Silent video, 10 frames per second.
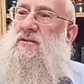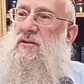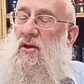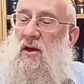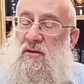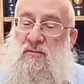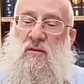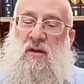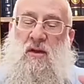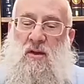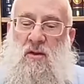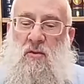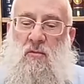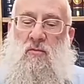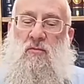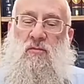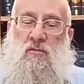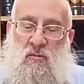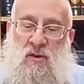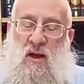a law of,
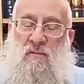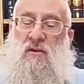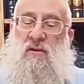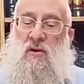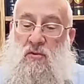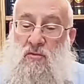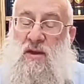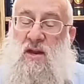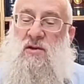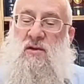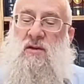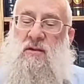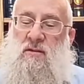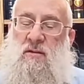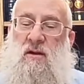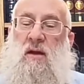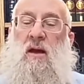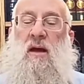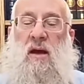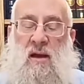we now have to know who the nation is.
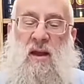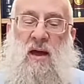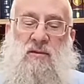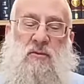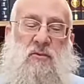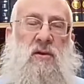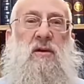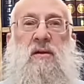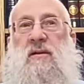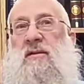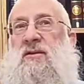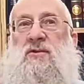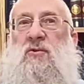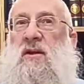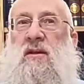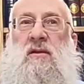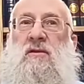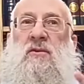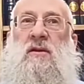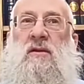Again, how does it work? Just quickly,
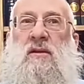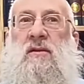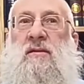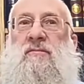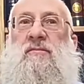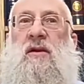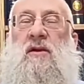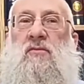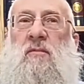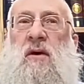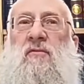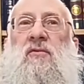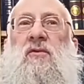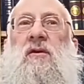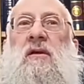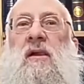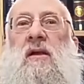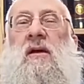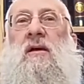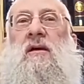I'll give you a metaphor.
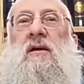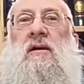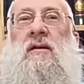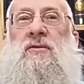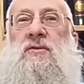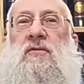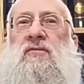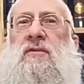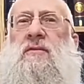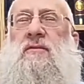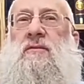There's different,